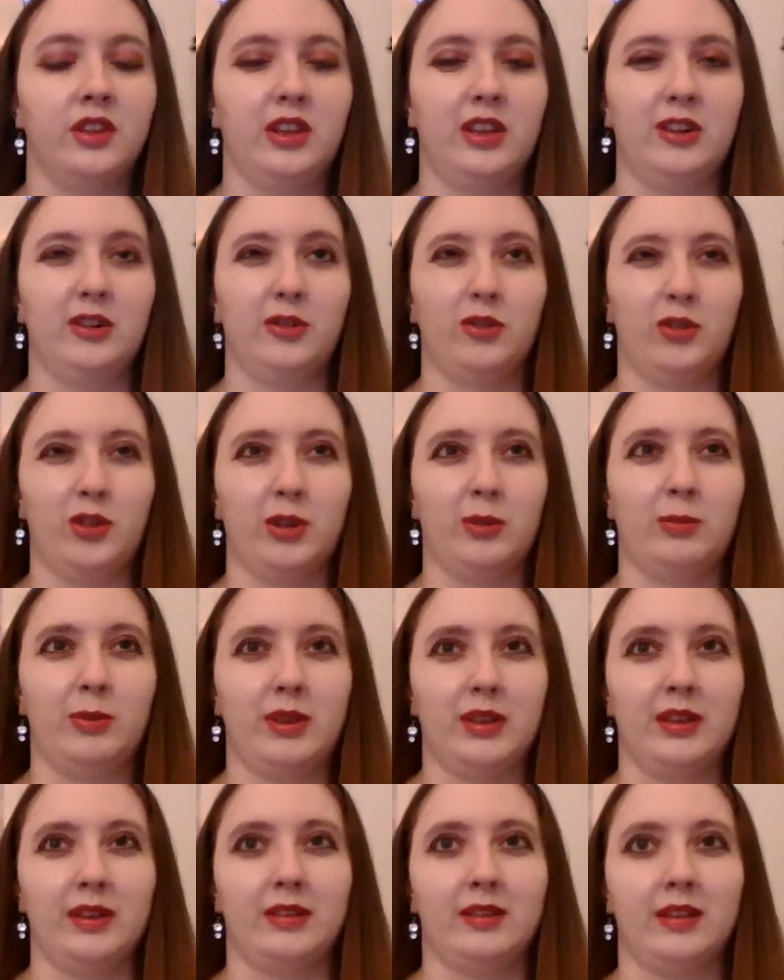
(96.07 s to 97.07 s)
you know, just
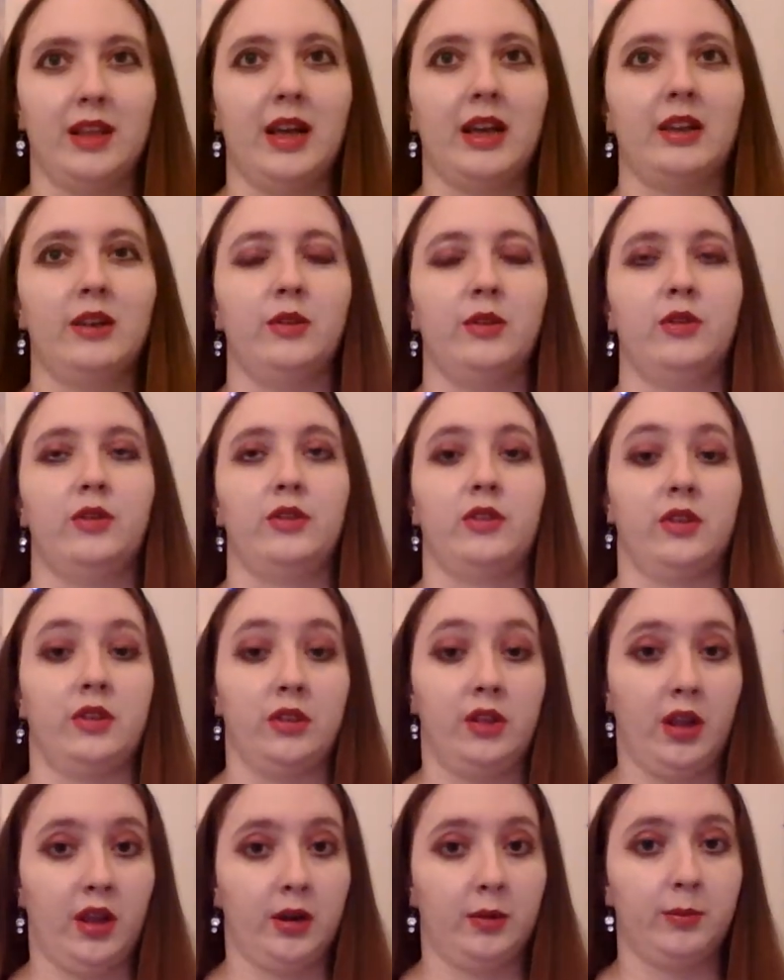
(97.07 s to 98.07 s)
because I know there's a
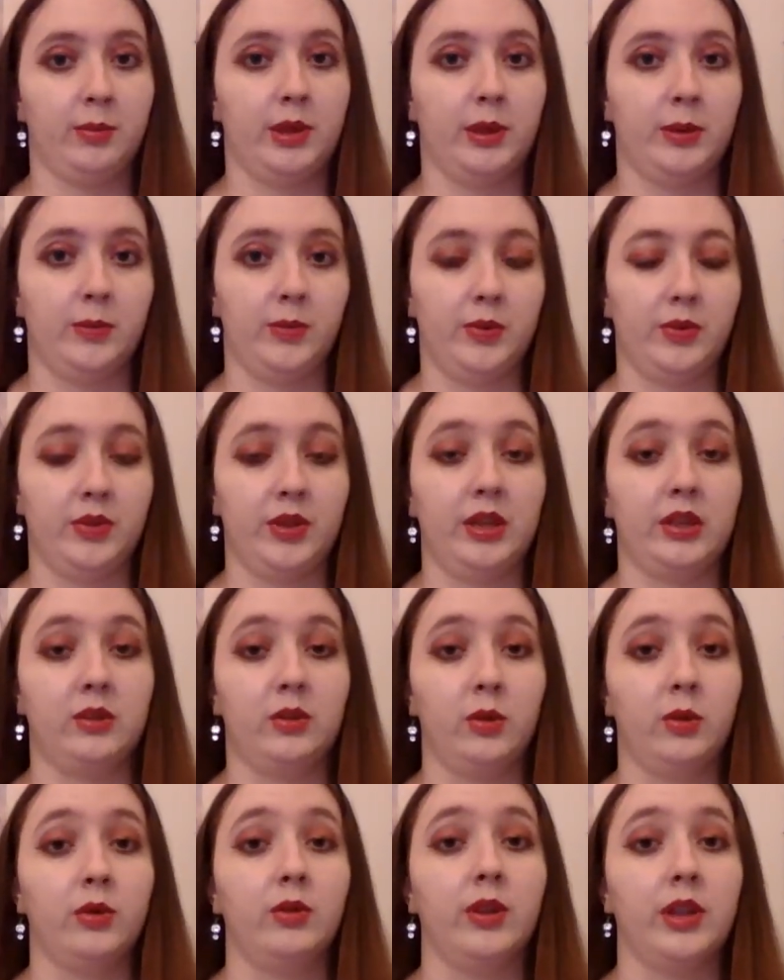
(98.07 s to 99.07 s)
lot of people that
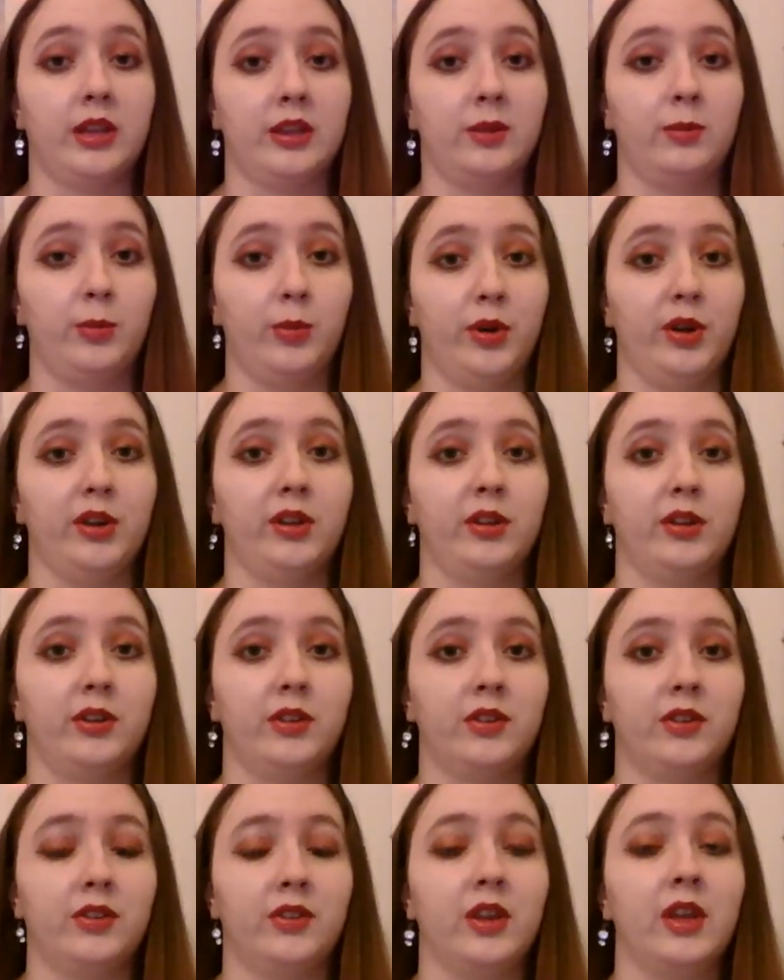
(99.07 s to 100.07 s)
don't like
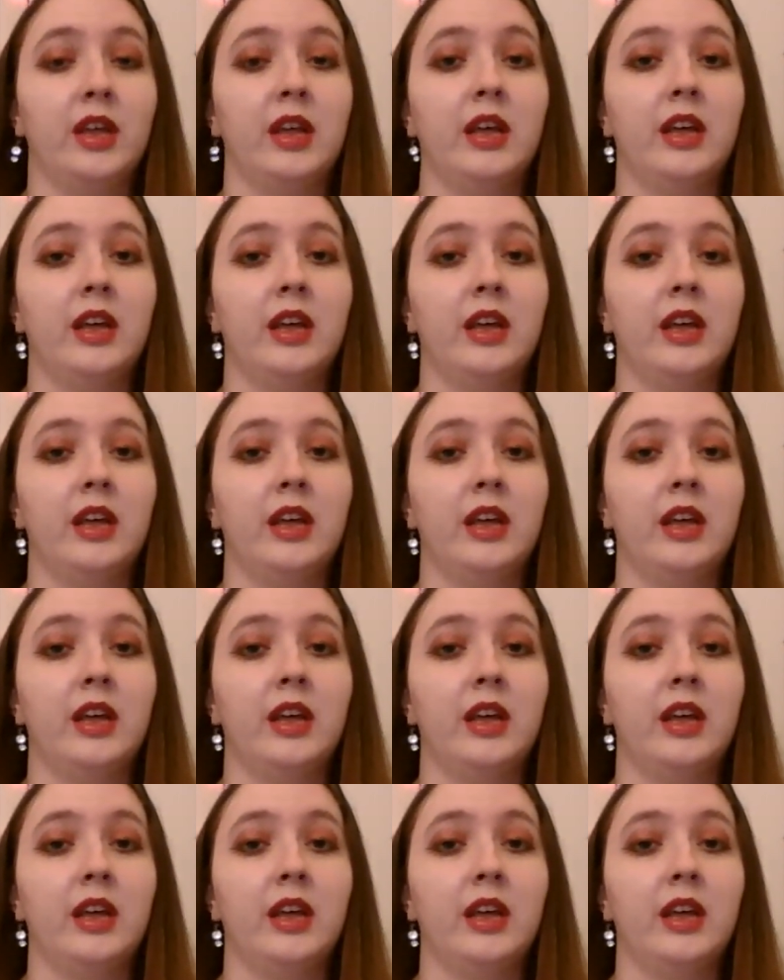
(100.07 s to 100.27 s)
spoilers,